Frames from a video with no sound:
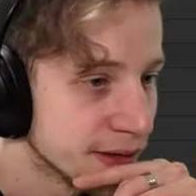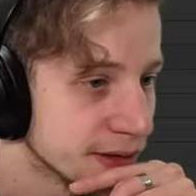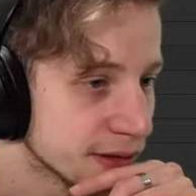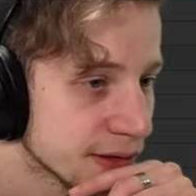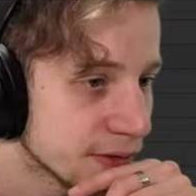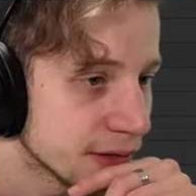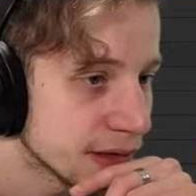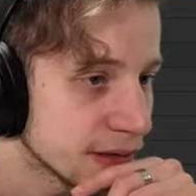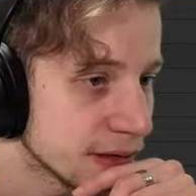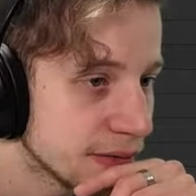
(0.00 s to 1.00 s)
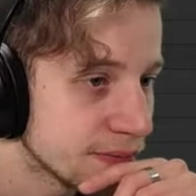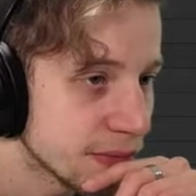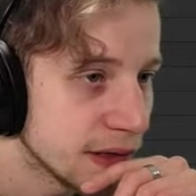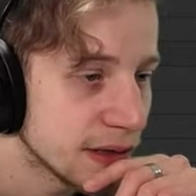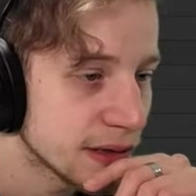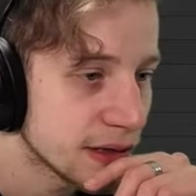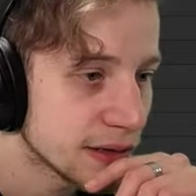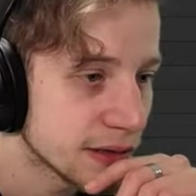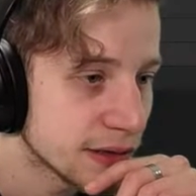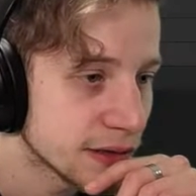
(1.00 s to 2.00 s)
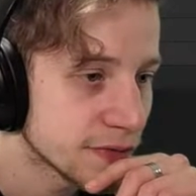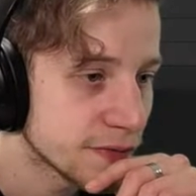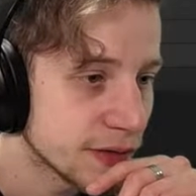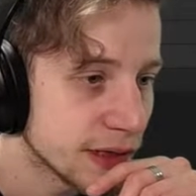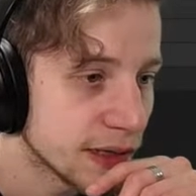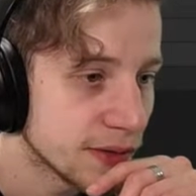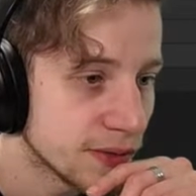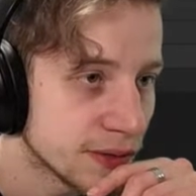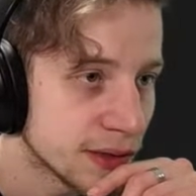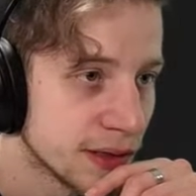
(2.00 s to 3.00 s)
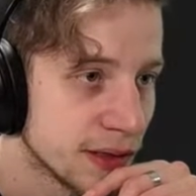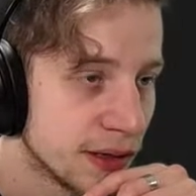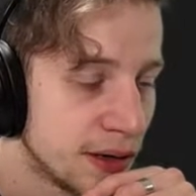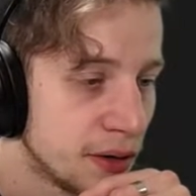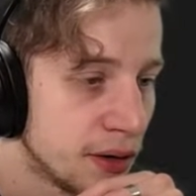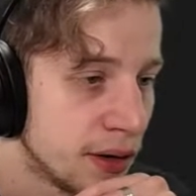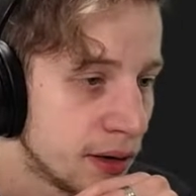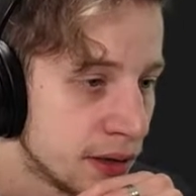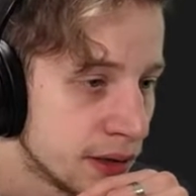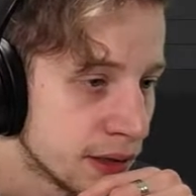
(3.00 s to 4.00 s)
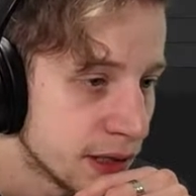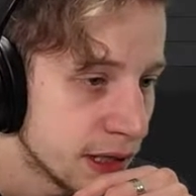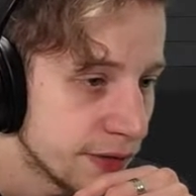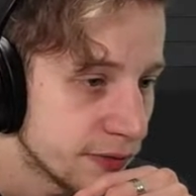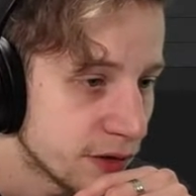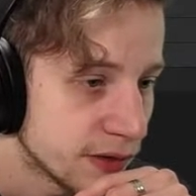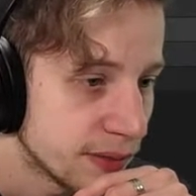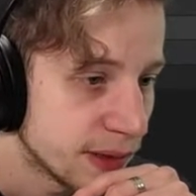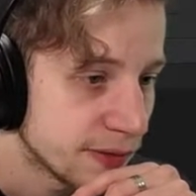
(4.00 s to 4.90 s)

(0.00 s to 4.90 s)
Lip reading: So let's see. In that case, let's just figure out if all of them have